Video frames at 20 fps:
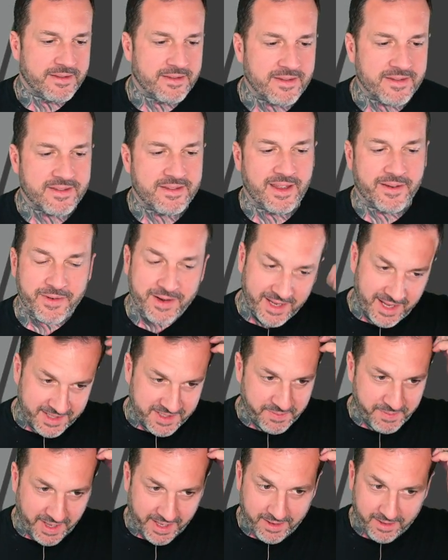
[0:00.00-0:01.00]
This never
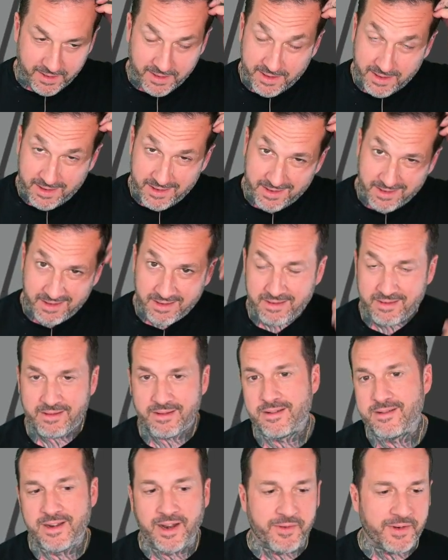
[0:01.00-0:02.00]
gets better.
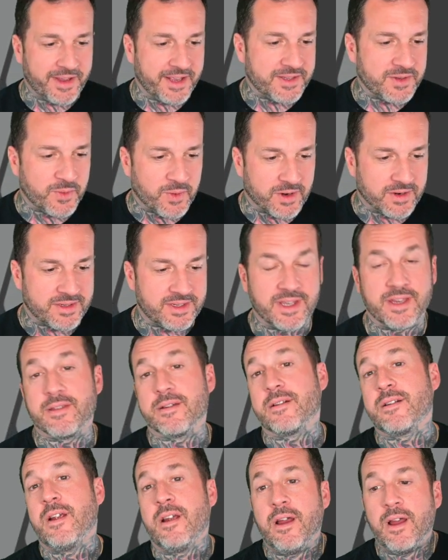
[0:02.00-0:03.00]
Never gets worse
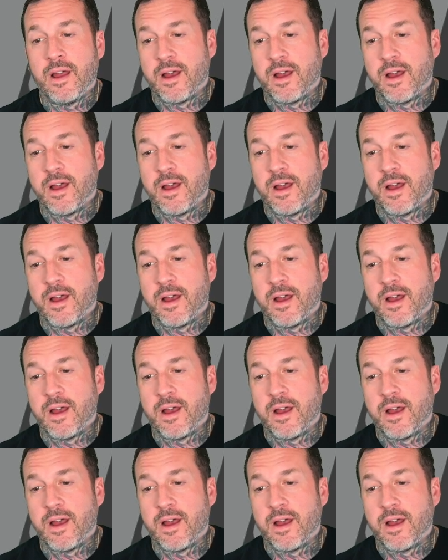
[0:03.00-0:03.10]
either.